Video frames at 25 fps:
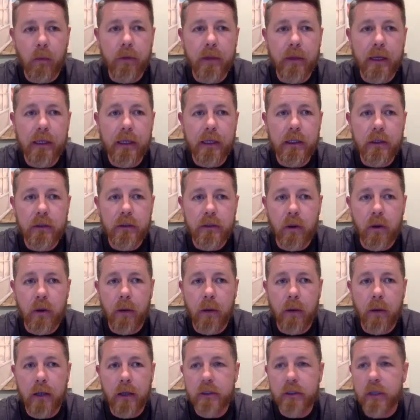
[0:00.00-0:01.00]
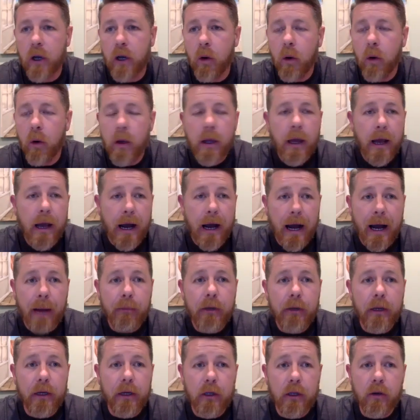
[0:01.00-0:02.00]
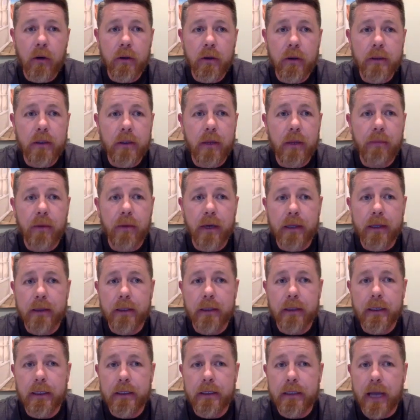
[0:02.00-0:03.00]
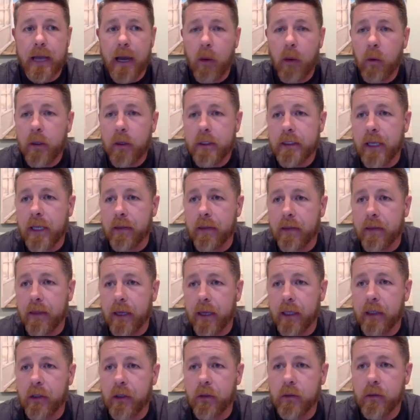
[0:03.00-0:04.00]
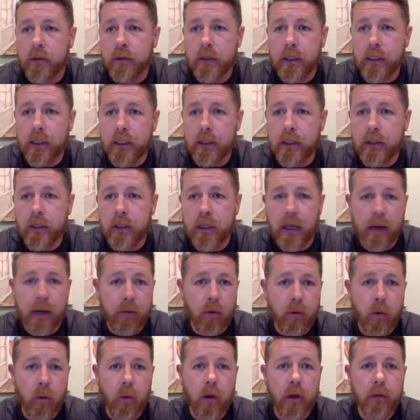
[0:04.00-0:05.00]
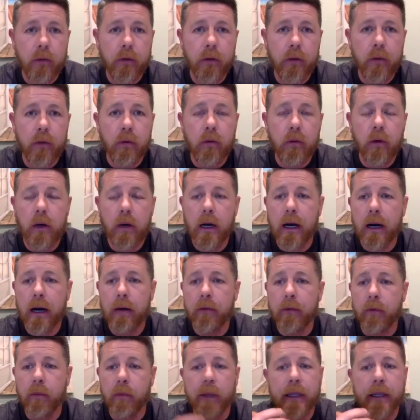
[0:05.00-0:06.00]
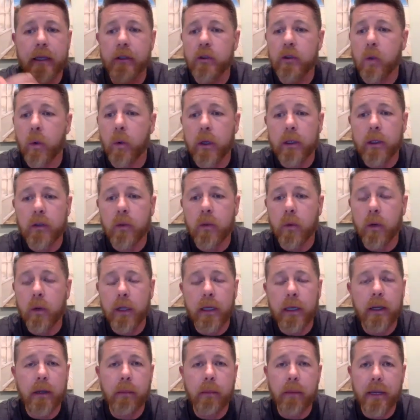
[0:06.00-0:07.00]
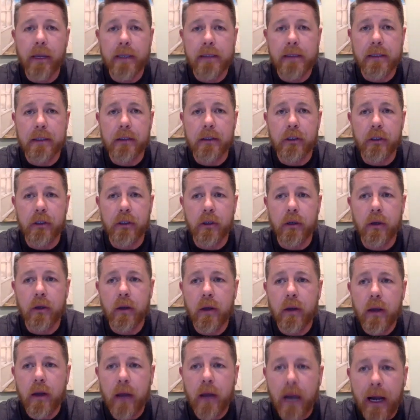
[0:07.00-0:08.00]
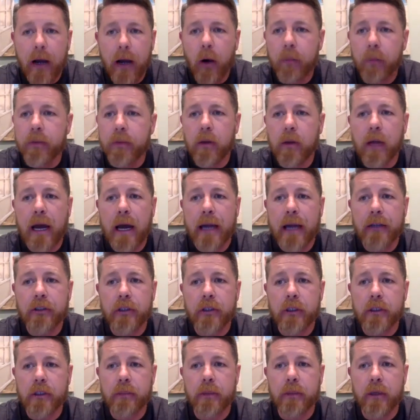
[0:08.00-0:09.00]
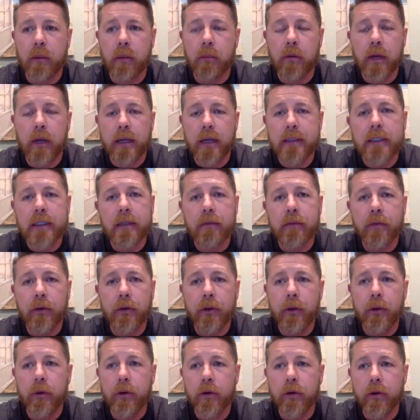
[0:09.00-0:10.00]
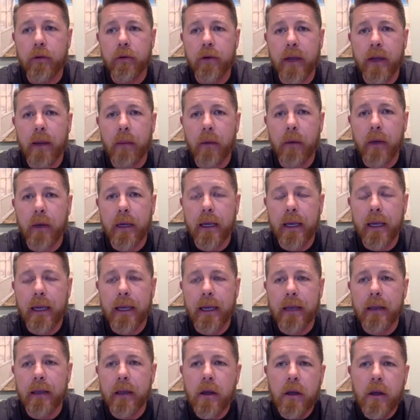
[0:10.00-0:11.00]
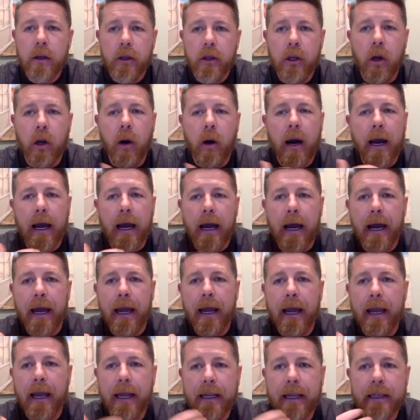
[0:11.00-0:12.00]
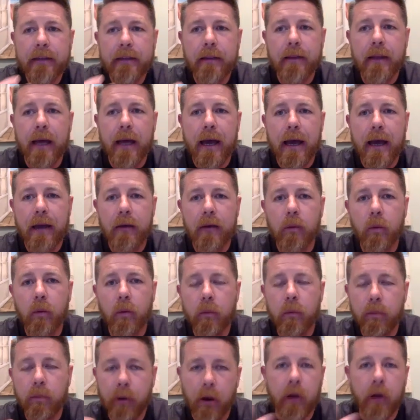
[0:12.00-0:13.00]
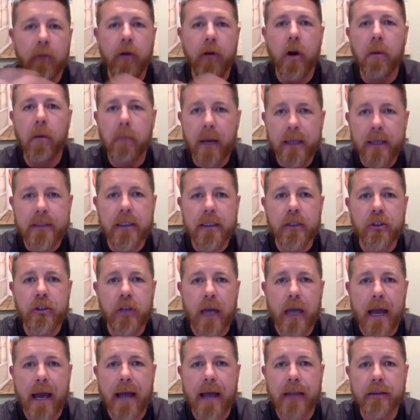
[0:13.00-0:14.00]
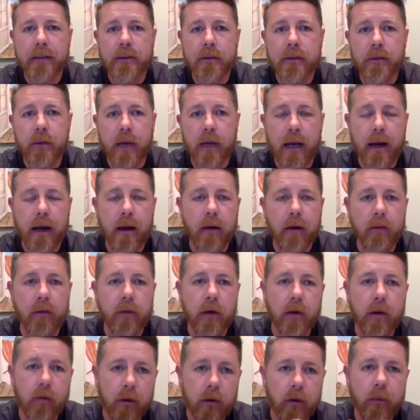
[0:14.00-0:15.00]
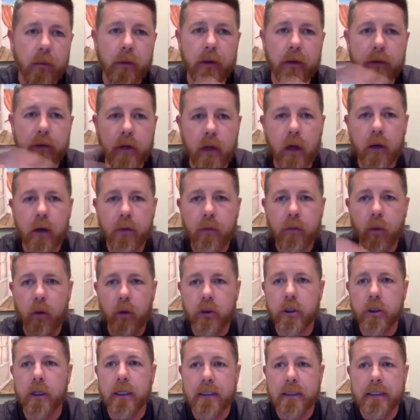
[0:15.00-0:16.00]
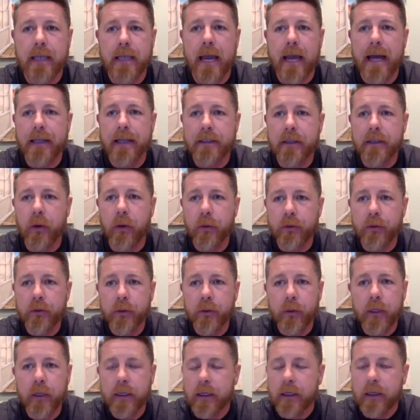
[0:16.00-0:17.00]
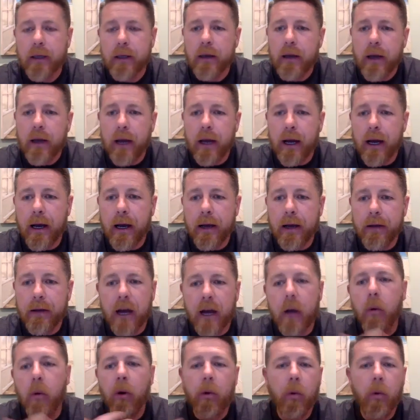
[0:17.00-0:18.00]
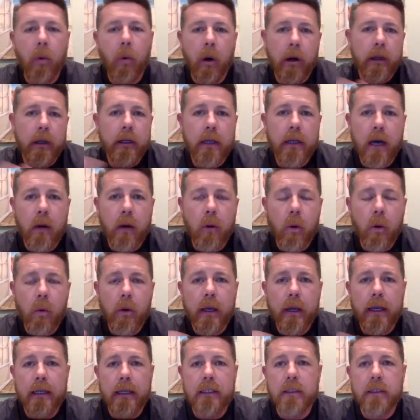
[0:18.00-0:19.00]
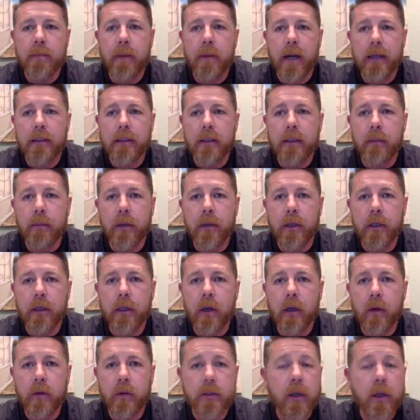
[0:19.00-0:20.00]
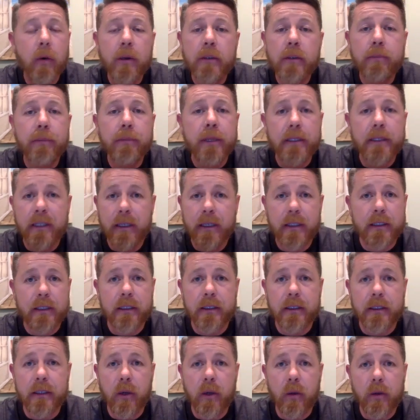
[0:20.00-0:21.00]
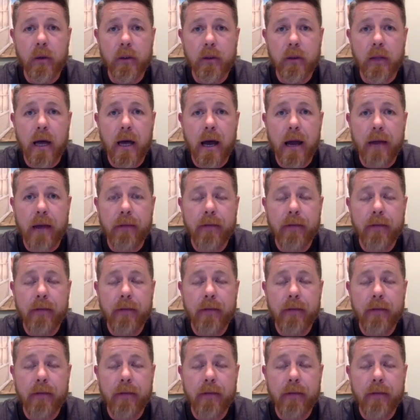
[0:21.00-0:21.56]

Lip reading: Well, thank you so much. So I'm going to close it up like this. I want to say thank you to each and every one of you for making 2020 an amazing year. I hope that Lionshare has been a blessing for you and your family. And, I hate that part of our message had to have a little bit of an unfortunate, sad tone to it. Not what we wanted, not what we expected, but, so is business and so is life.